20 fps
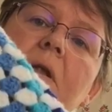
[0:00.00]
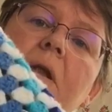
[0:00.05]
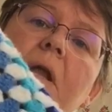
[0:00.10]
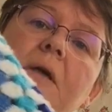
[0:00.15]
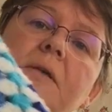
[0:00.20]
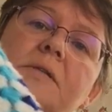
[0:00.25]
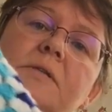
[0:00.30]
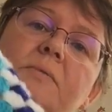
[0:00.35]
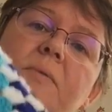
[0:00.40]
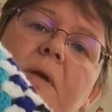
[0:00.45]

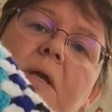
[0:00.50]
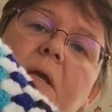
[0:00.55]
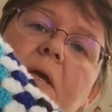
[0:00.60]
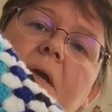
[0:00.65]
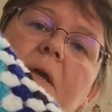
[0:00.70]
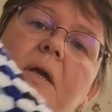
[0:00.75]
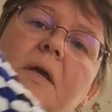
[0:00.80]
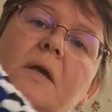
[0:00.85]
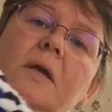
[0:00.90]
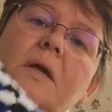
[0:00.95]
last
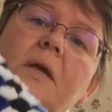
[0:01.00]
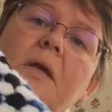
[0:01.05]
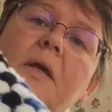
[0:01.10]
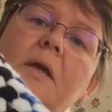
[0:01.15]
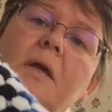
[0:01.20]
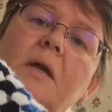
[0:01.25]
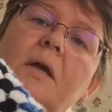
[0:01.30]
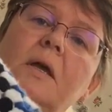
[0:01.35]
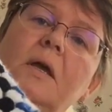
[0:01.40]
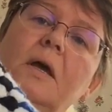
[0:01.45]
week,
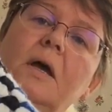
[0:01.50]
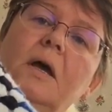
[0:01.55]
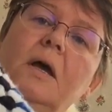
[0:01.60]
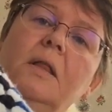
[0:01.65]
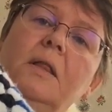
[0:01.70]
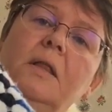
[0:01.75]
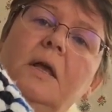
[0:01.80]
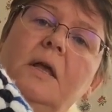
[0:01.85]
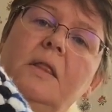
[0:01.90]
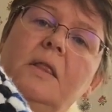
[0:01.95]

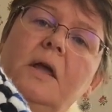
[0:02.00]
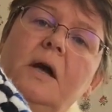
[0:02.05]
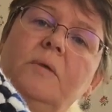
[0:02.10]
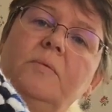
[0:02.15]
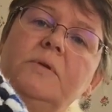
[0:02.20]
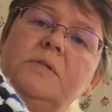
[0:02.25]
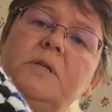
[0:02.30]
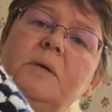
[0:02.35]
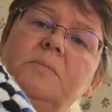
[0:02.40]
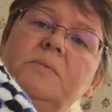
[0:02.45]
and then that
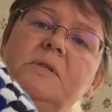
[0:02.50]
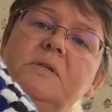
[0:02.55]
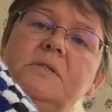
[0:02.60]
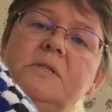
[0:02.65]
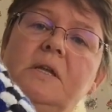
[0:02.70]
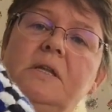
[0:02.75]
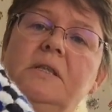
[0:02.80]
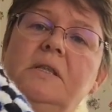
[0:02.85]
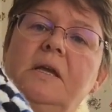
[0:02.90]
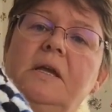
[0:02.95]
was up to
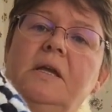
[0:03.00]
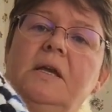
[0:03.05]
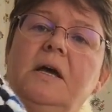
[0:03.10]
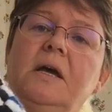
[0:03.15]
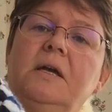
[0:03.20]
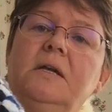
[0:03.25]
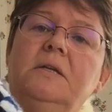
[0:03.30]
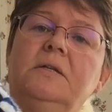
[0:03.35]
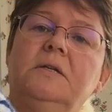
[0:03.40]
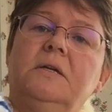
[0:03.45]
Sunday
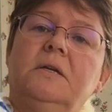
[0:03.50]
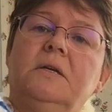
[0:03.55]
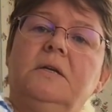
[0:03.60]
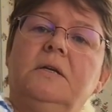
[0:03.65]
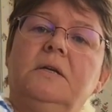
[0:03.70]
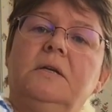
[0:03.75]
night,